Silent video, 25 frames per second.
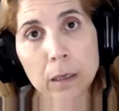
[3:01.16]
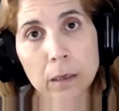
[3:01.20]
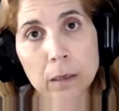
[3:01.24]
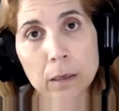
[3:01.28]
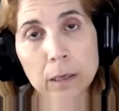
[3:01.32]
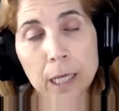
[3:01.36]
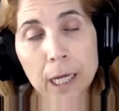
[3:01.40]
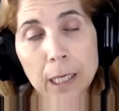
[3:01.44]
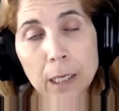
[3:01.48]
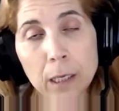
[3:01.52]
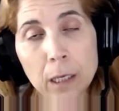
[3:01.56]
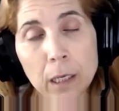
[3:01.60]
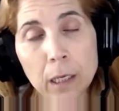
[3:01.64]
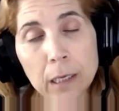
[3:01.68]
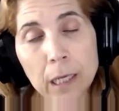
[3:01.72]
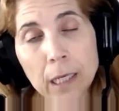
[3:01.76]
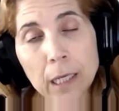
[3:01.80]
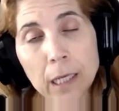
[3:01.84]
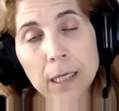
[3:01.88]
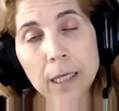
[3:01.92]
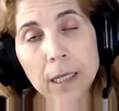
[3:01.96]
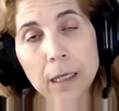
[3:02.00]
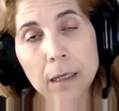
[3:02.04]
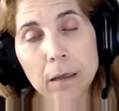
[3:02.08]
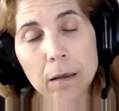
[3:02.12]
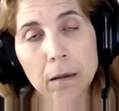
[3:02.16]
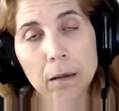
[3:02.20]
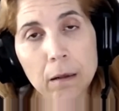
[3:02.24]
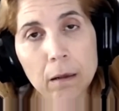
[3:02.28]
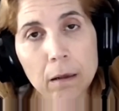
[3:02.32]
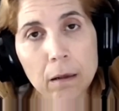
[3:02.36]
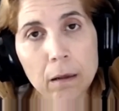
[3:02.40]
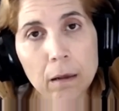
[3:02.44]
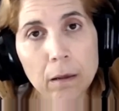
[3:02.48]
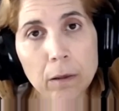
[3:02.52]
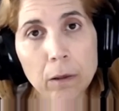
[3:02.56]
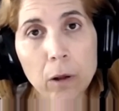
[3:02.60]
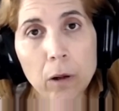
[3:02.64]
technical
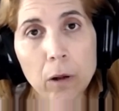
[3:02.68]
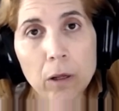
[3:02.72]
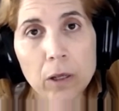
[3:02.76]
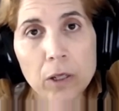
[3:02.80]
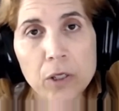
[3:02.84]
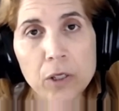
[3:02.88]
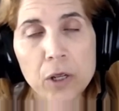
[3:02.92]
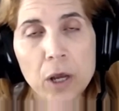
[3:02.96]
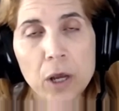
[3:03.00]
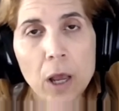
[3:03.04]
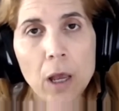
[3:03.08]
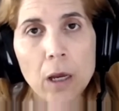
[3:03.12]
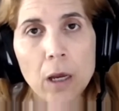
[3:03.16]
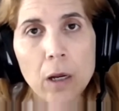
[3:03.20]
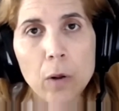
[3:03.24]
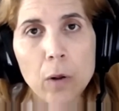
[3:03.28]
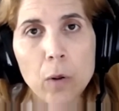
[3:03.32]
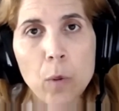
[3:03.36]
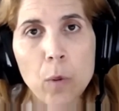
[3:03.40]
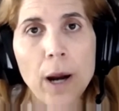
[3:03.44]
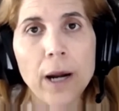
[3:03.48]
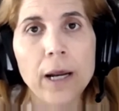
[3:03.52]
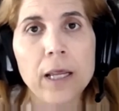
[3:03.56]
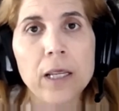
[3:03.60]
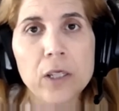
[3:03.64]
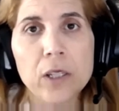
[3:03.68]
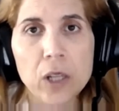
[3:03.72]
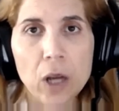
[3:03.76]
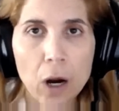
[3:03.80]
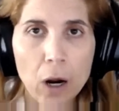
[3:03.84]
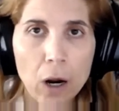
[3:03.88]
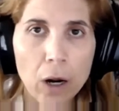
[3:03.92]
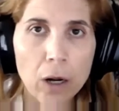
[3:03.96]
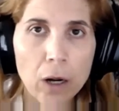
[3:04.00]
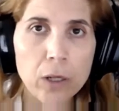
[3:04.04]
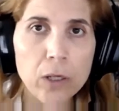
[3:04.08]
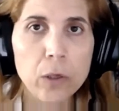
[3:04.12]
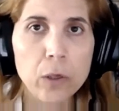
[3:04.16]
knowledge, who are in
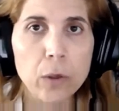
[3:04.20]
charge